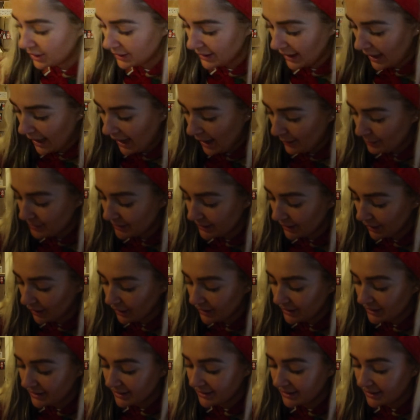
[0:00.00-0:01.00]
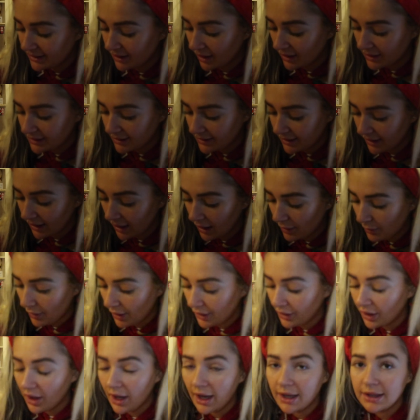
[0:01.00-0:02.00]
is absolutely disgusting, I
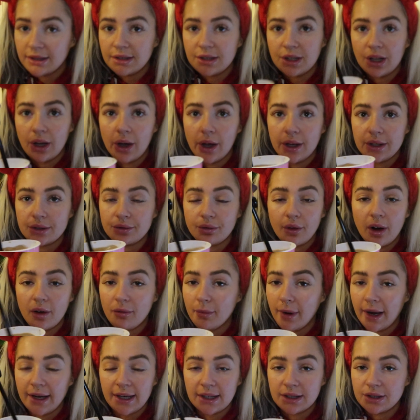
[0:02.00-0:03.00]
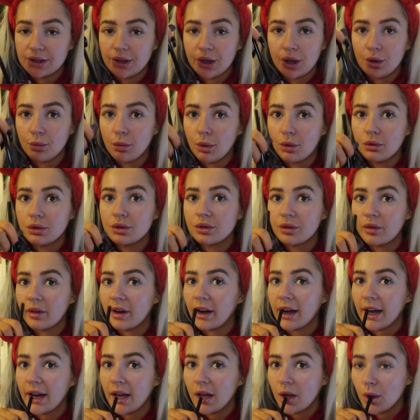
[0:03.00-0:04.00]
won't lie to you. I've made it too
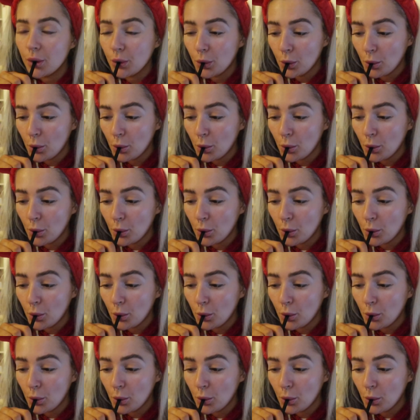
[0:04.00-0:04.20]
watery.